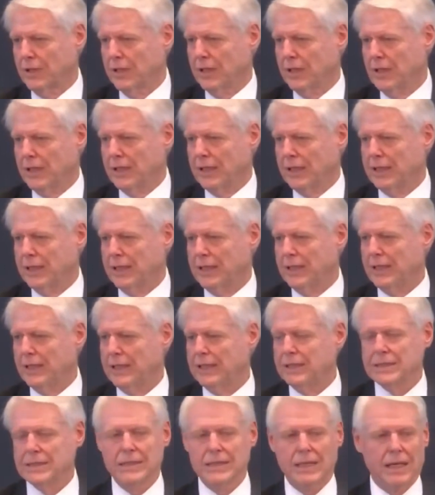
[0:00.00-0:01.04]
He
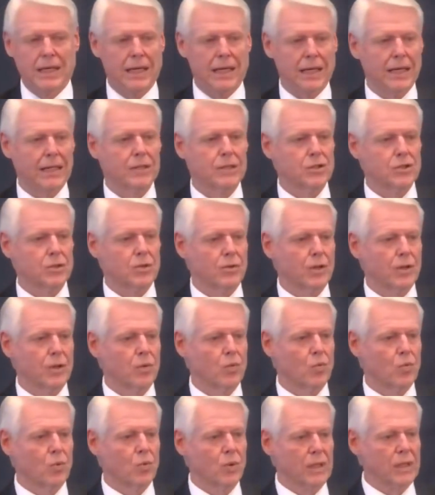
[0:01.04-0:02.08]
died so that
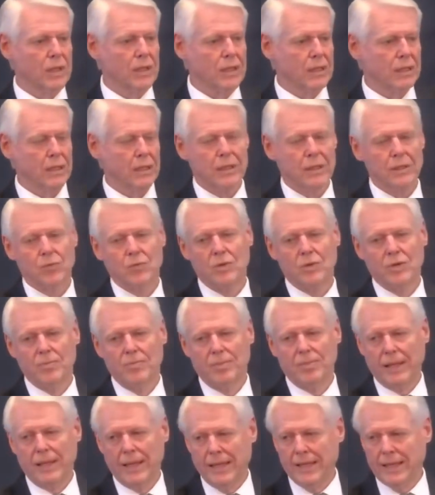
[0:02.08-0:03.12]
we could
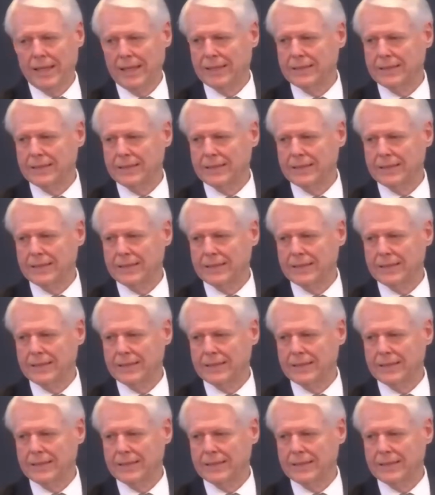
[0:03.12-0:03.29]
repent